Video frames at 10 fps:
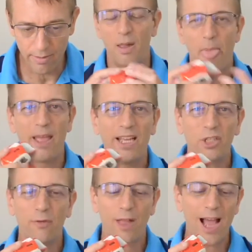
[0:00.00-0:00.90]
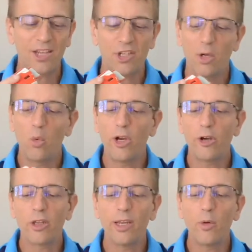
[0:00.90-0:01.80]
It's flashing
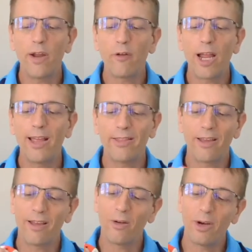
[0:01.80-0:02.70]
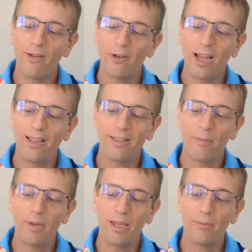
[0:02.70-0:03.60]
weirdly whenever I hit the
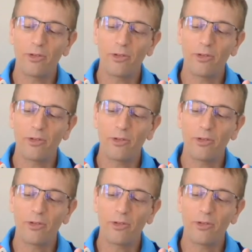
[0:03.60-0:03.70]
beam.